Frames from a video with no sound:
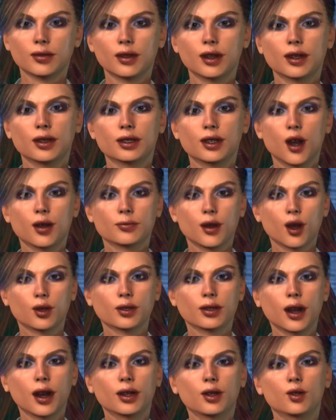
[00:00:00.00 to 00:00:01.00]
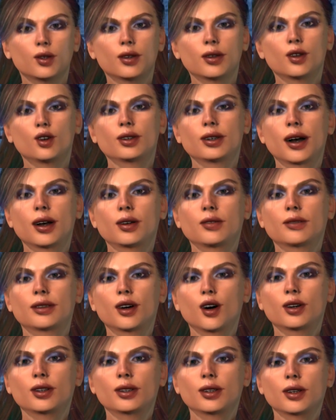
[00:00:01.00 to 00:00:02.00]
It's almost like we're their
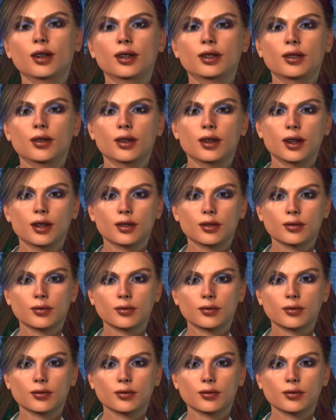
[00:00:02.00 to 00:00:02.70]
saviors, isn't it?